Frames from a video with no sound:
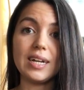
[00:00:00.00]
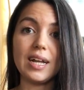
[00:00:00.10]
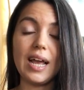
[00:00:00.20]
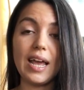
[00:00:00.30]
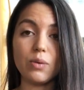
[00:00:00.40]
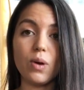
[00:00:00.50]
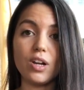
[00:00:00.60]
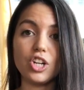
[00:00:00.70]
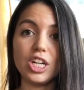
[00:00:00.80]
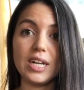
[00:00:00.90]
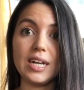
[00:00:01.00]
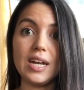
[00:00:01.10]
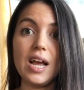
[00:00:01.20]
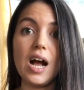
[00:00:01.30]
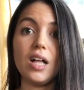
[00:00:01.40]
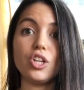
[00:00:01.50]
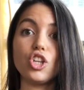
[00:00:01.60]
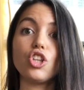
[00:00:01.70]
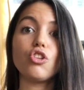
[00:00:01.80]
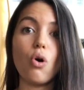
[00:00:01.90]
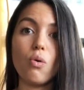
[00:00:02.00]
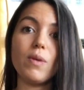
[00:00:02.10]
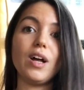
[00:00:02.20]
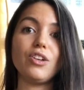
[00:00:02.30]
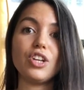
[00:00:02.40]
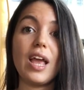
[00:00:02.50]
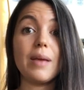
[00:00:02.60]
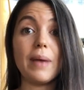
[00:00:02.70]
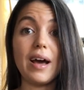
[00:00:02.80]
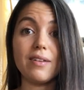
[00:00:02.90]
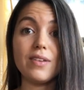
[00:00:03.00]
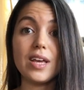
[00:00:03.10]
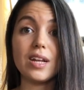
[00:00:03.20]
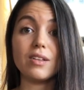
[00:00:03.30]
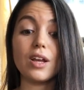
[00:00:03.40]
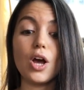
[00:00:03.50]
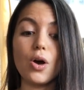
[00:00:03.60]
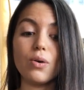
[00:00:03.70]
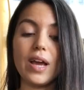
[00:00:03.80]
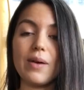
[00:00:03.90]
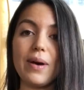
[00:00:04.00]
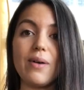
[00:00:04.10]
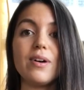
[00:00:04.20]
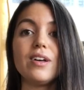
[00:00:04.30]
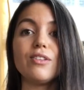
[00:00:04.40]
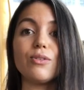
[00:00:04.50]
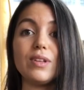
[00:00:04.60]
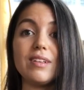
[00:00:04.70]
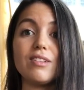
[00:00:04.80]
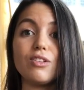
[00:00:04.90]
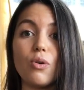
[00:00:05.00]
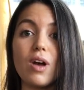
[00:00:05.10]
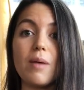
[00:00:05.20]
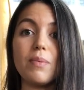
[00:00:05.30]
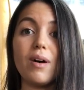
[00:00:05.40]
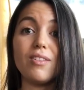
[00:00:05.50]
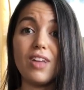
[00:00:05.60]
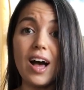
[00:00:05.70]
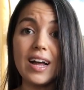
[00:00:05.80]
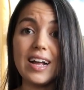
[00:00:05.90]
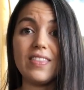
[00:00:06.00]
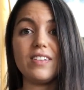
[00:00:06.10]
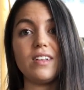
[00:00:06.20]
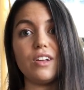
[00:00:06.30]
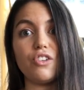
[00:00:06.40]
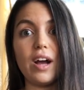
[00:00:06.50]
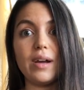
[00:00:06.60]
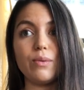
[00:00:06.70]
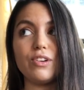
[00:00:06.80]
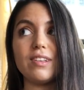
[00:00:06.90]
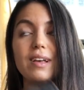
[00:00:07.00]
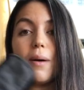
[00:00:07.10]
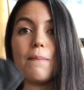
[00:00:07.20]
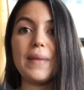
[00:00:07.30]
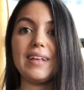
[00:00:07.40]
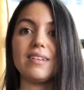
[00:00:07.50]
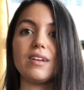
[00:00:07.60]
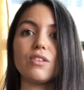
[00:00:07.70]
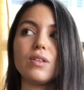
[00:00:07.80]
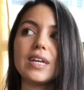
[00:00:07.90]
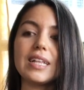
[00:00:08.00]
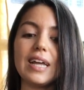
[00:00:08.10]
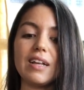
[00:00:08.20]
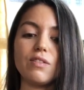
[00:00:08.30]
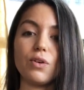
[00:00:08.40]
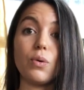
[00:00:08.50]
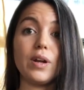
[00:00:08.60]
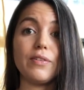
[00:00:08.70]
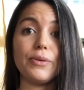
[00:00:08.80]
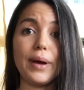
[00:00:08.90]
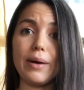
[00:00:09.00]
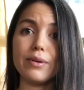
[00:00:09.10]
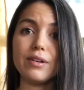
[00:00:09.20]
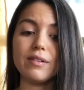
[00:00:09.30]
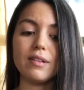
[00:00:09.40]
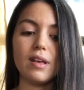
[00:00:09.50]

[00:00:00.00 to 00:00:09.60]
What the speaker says: hand washed it, just so much came out of it, and I was like, oh, okay, wow. So these soak up a lot and they stay dry, which is amazing. So they can last for quite a few hours.